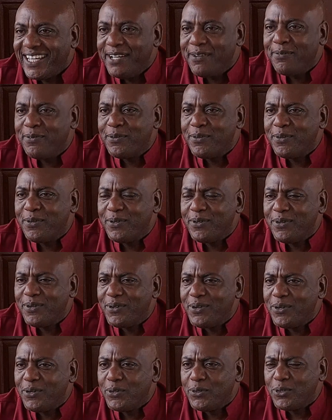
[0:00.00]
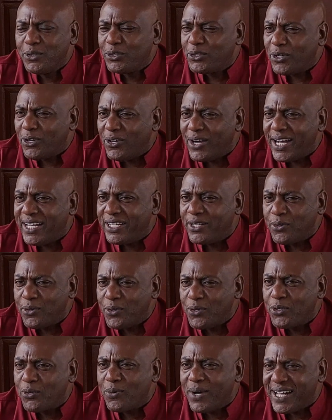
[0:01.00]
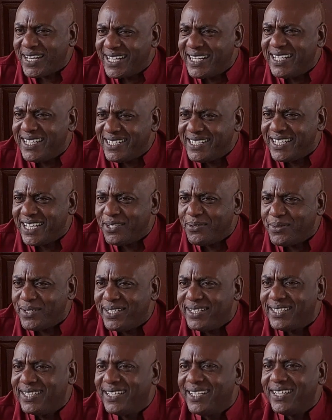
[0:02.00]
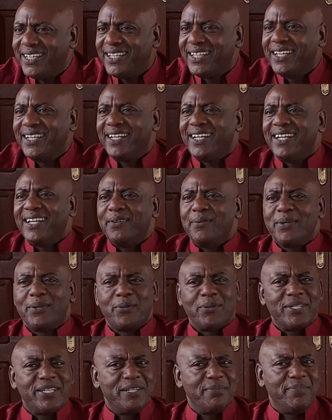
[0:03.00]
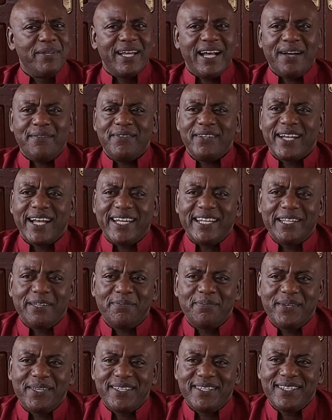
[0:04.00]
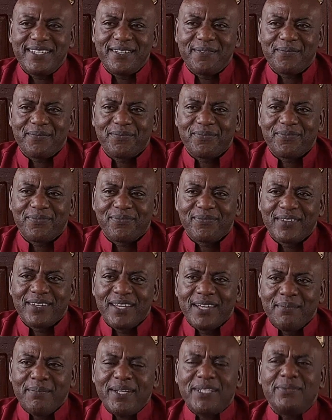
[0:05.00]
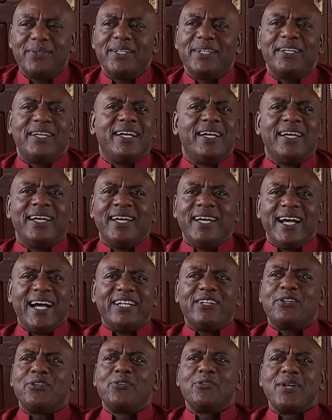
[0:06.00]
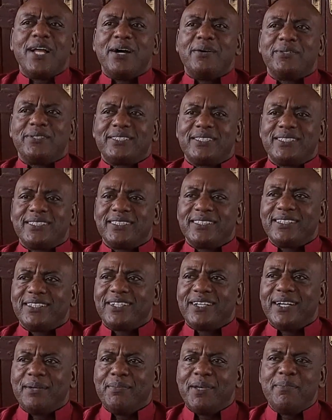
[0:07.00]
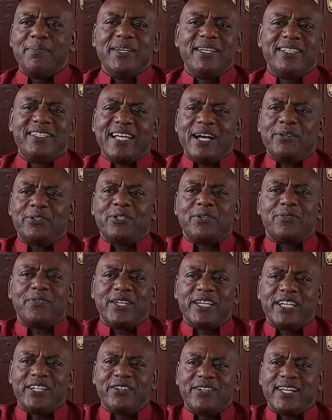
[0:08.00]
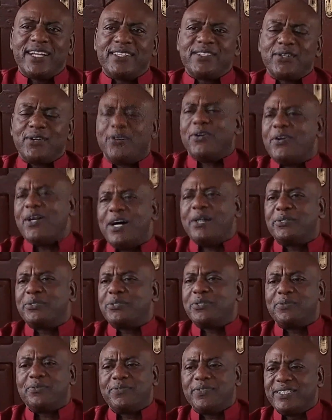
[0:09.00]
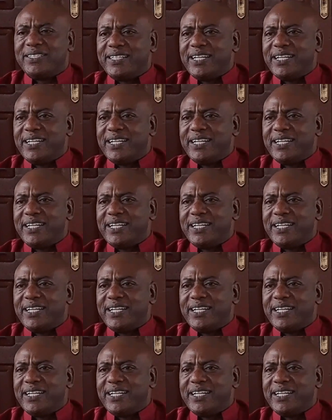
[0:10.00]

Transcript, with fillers: If Ruto and Uhuru were really genuine, we couldn't be having IDPs. But we, I don't rule out, maybe it's out of ignorance or out of